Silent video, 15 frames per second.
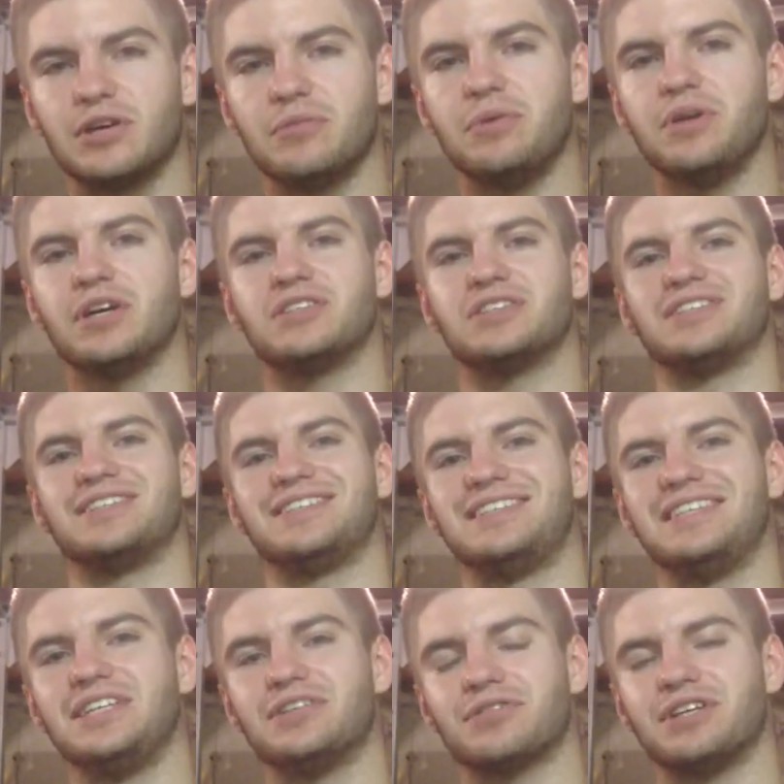because it
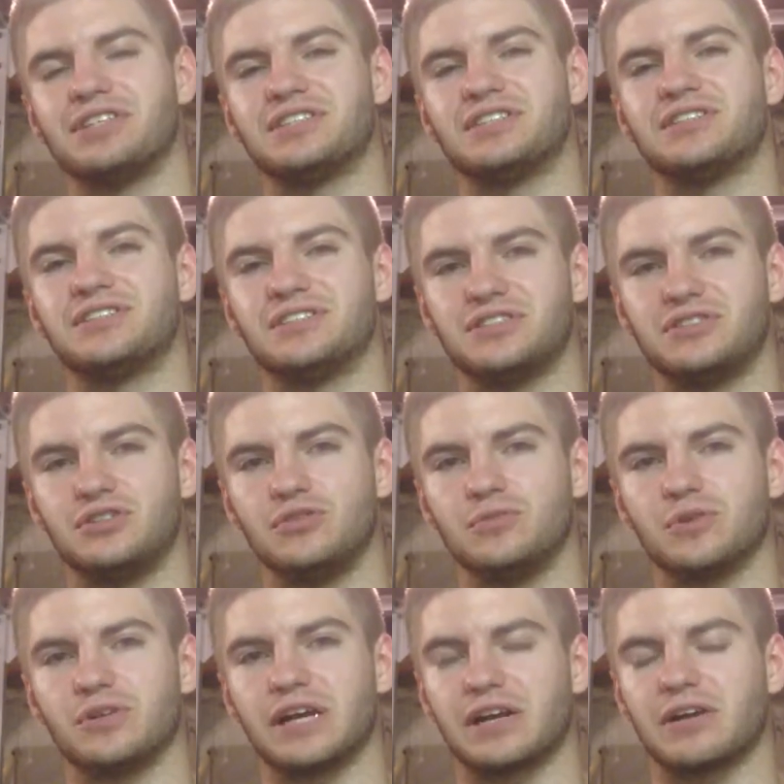decreases this
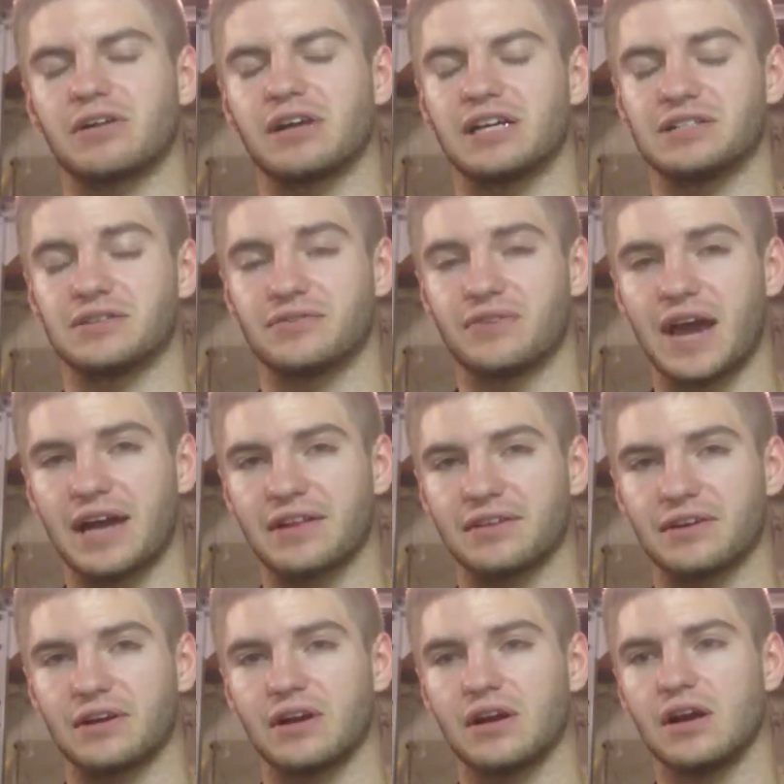tumor necrotizing
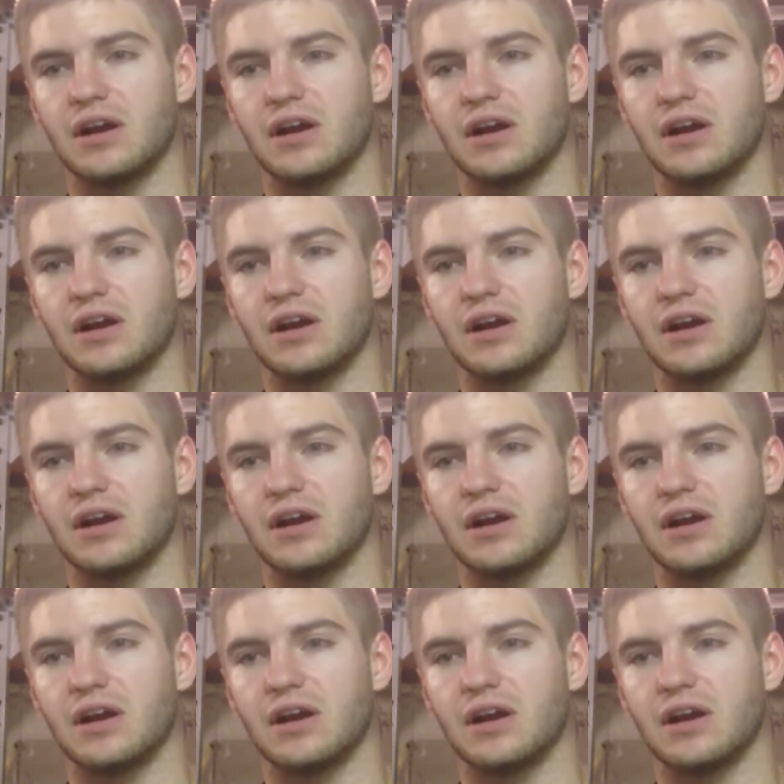factor.